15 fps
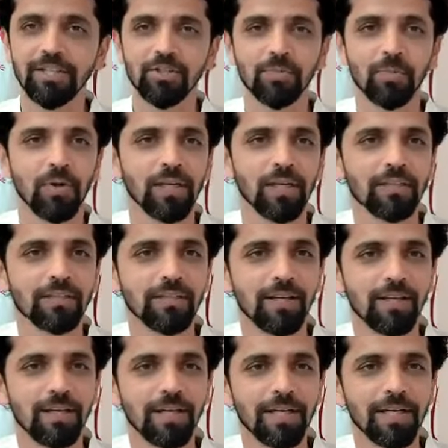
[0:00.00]
smallest
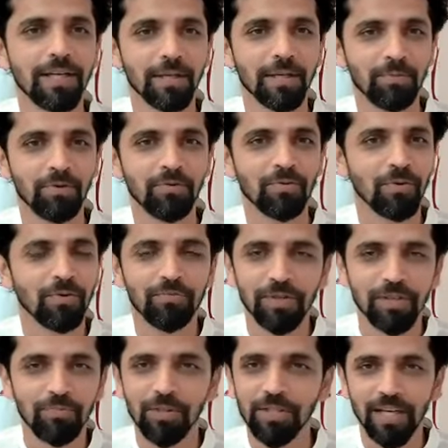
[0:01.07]
cup of
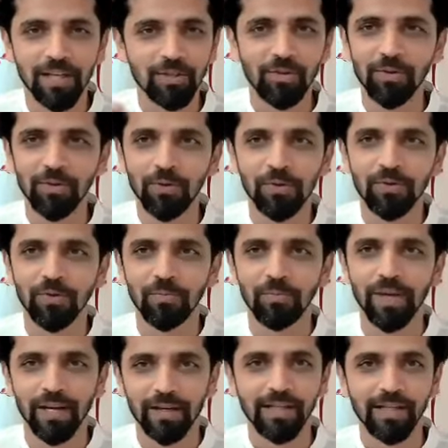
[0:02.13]
coffee, which actually don't even
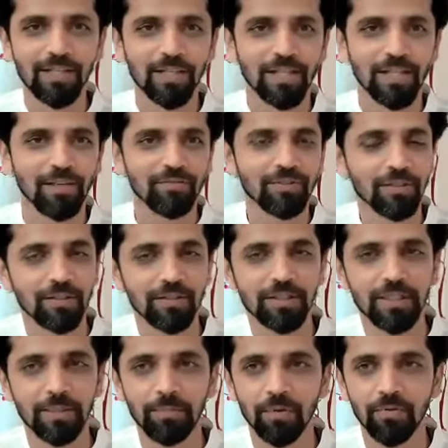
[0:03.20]
pay attention after a
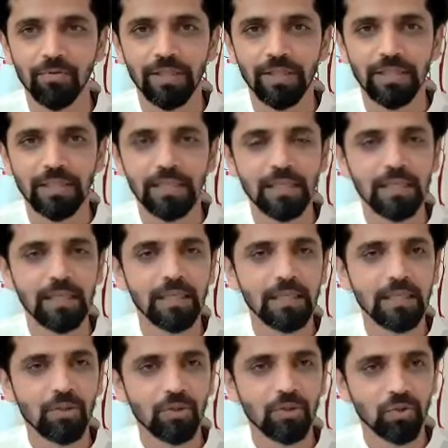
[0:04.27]
sip of it.
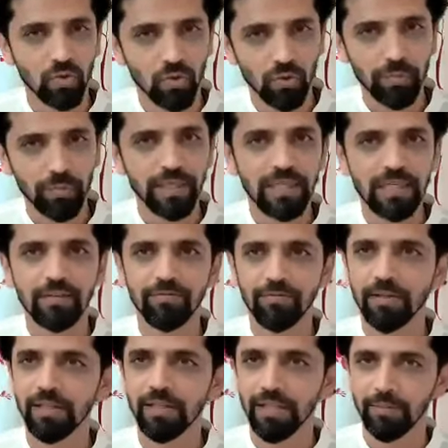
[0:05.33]
So many
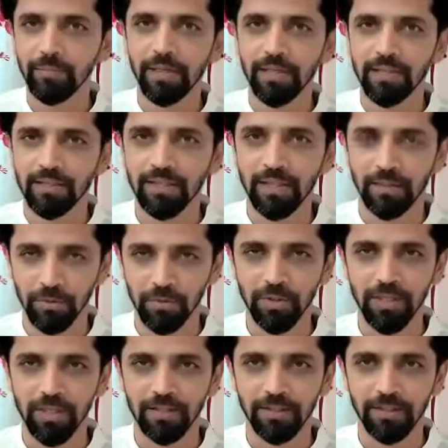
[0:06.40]
different elements come
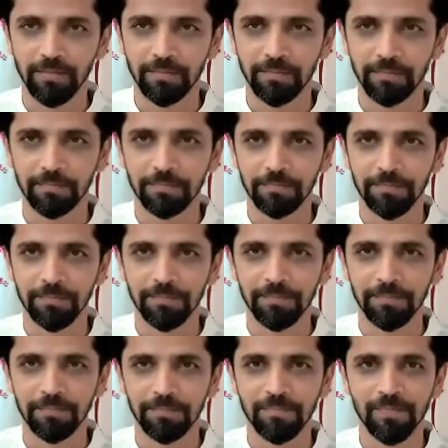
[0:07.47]
together
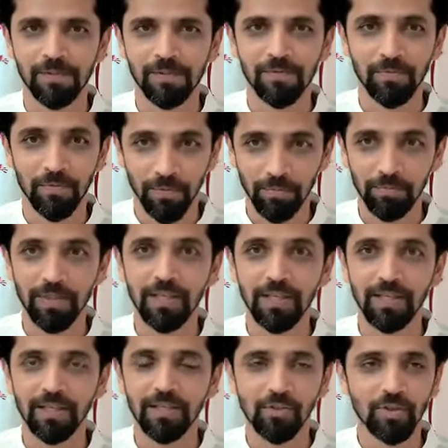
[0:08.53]
for
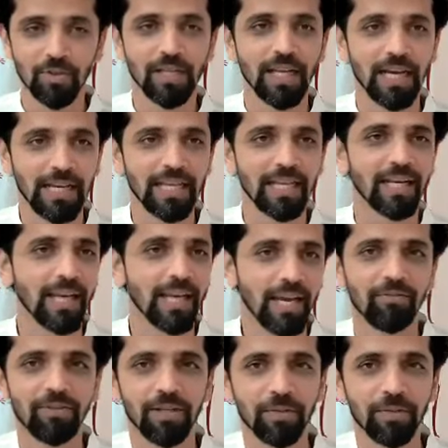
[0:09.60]
me so that I can
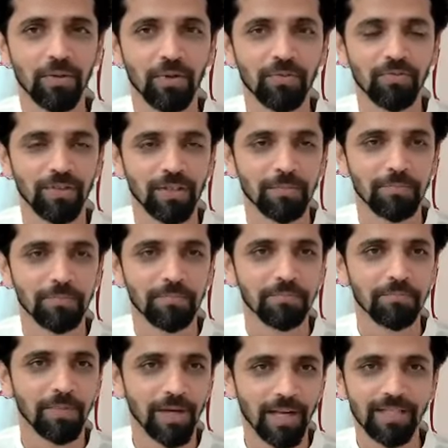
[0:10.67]
have that coffee.
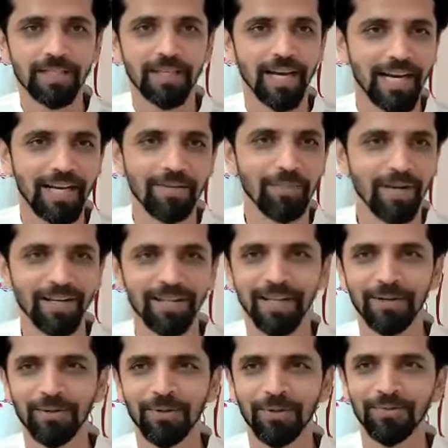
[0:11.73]
But I say I made
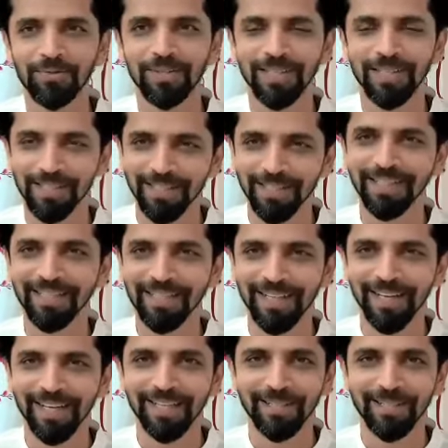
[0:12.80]
that coffee. Is it
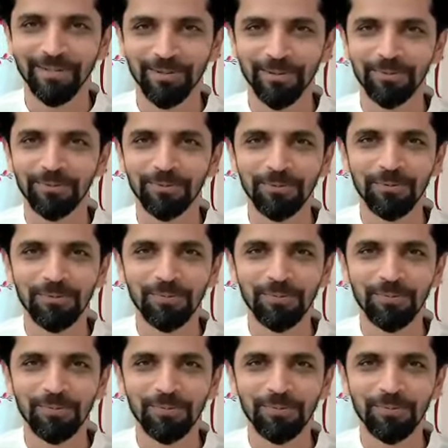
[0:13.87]
entirely true?